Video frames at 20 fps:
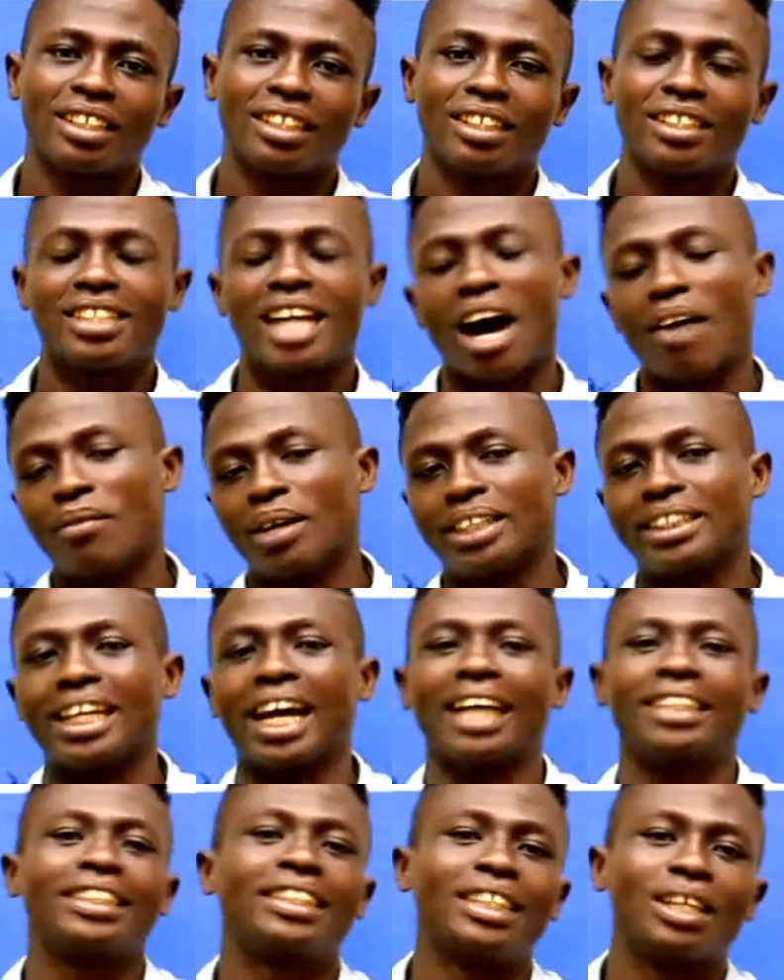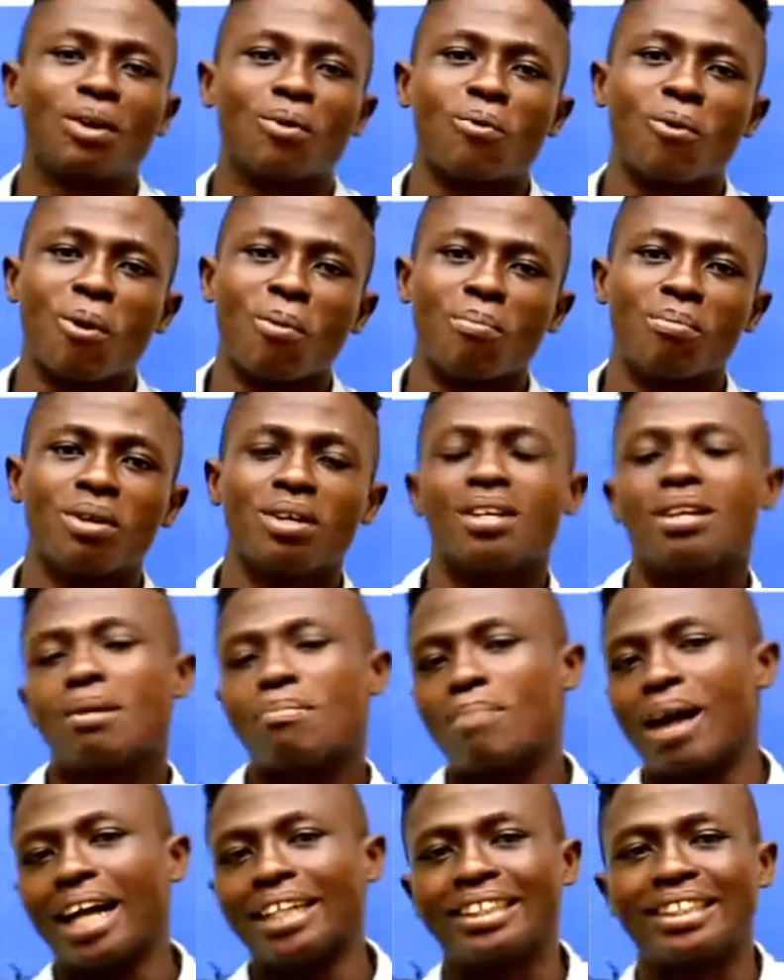Now, but that's new goom,
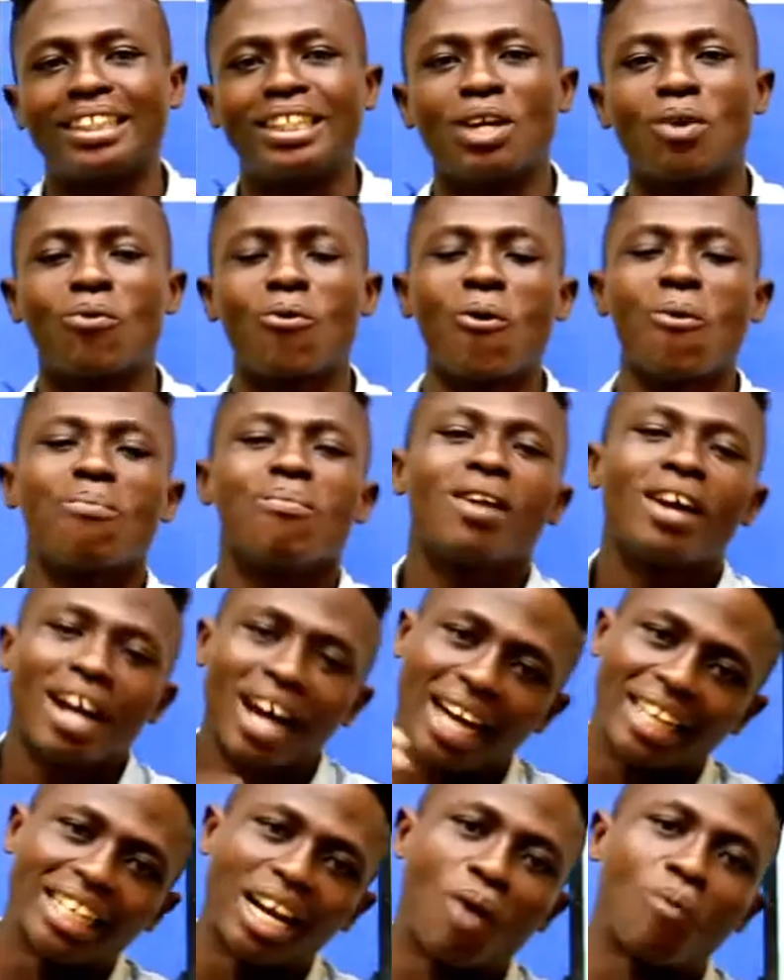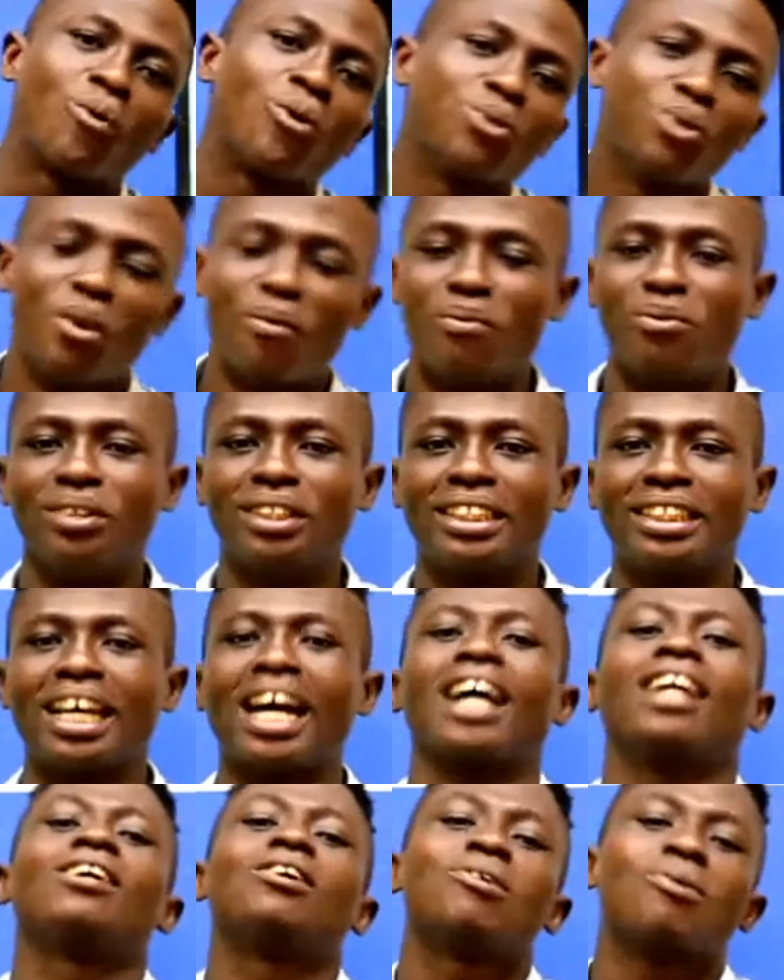Matt's new goom, and now could you
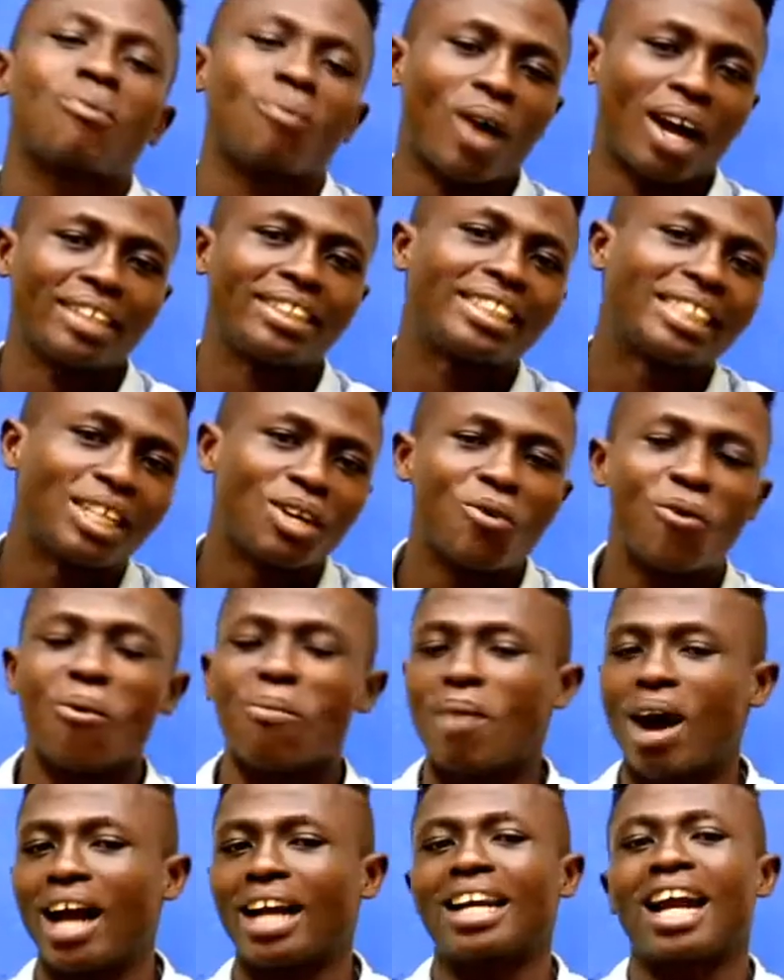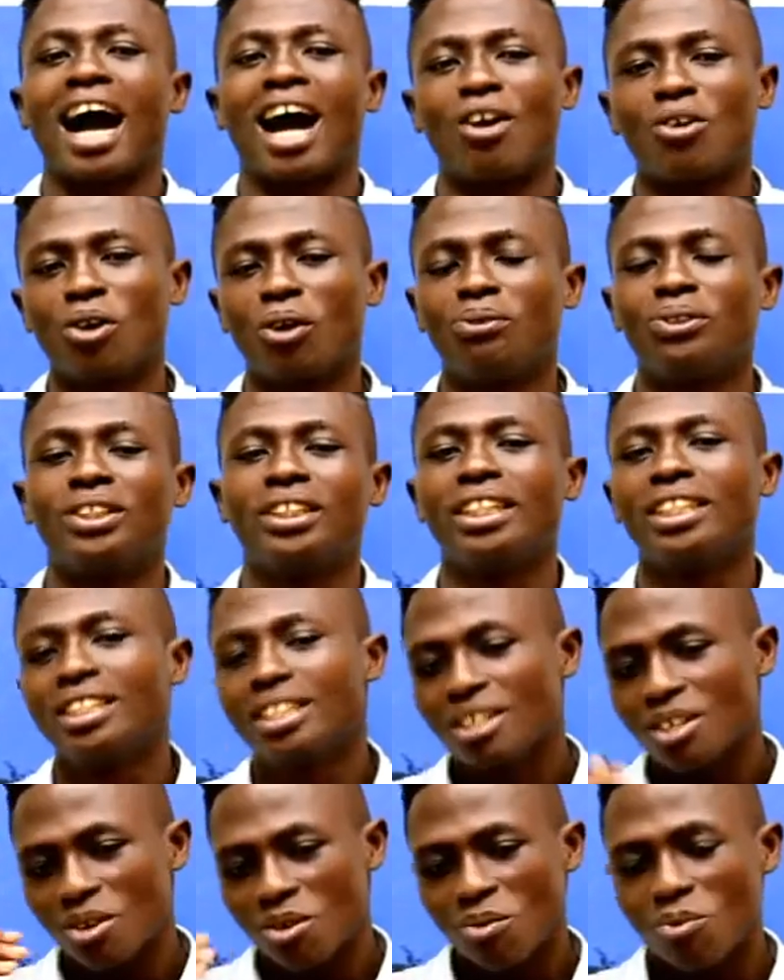freestyle? What's new goom? And now, love, see,
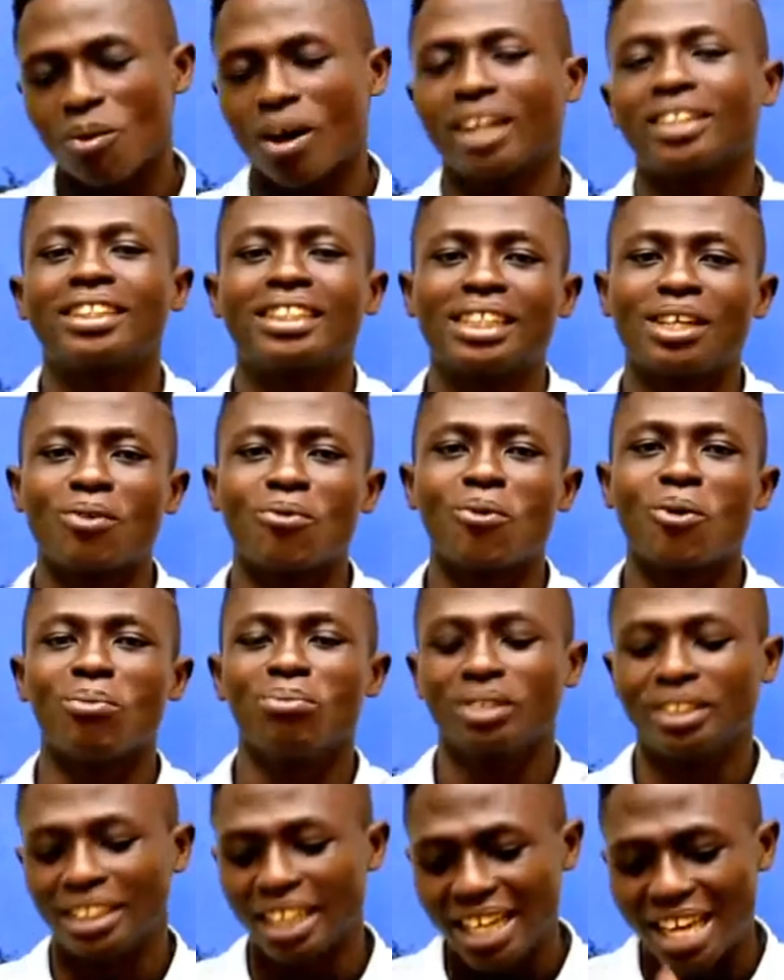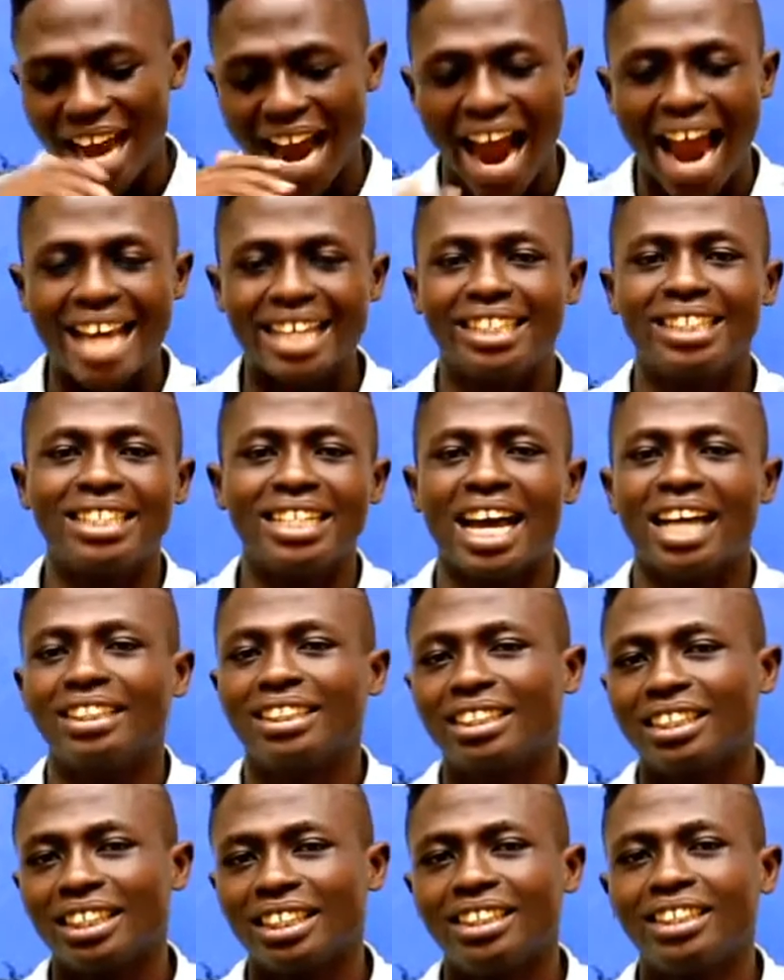what's new goom? Say, idea
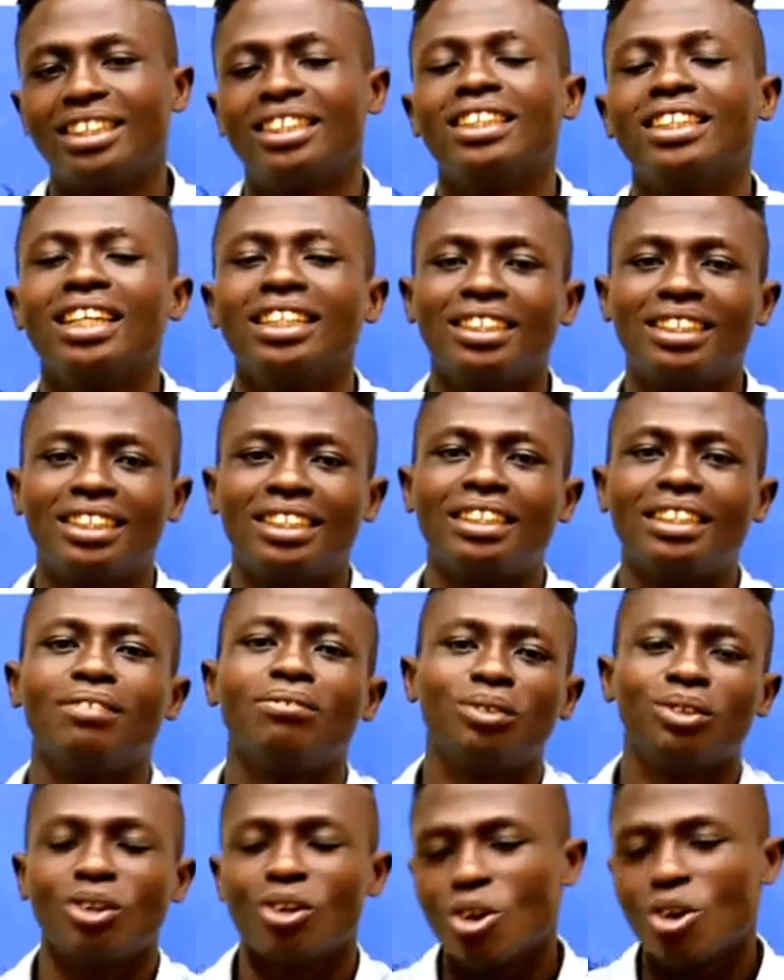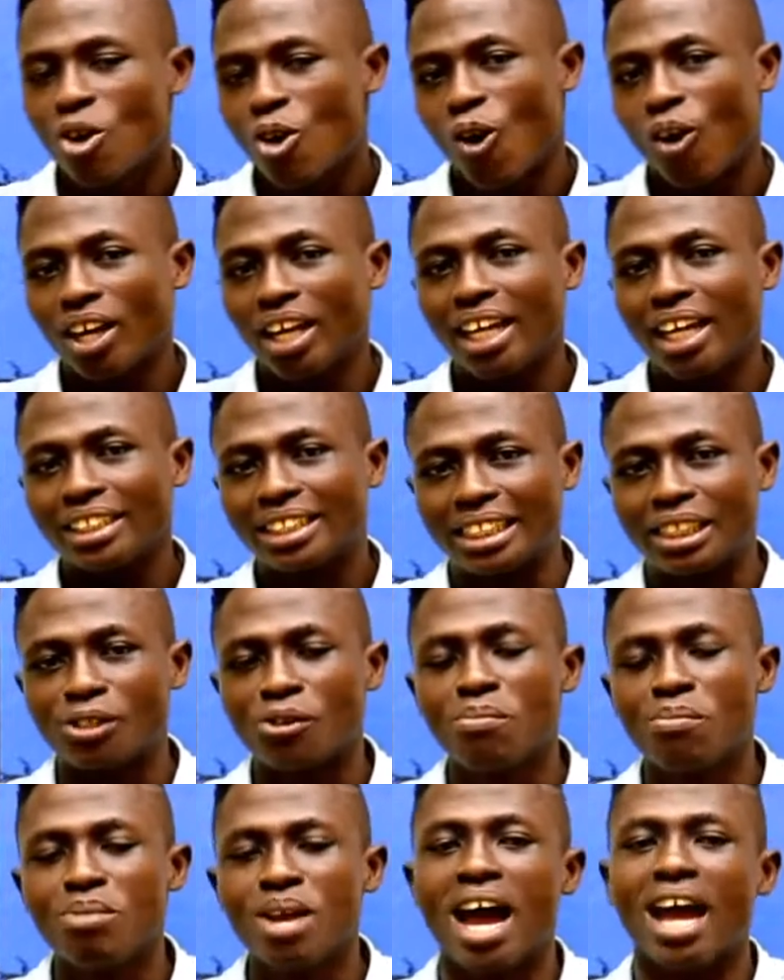GTV. Oh, yes,
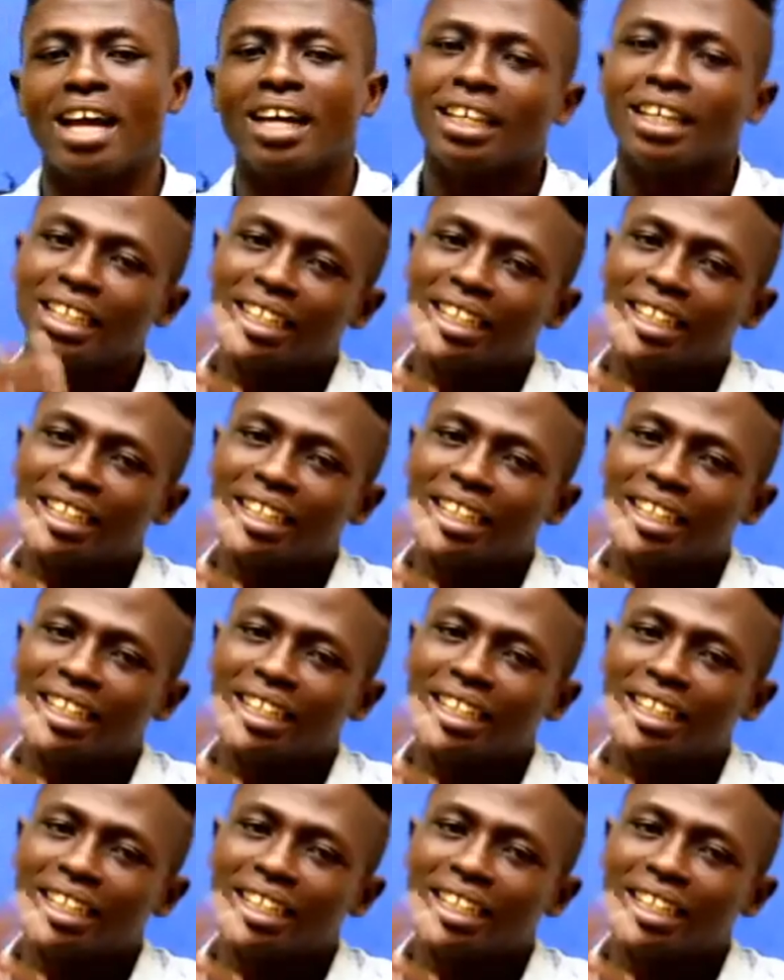Rubia.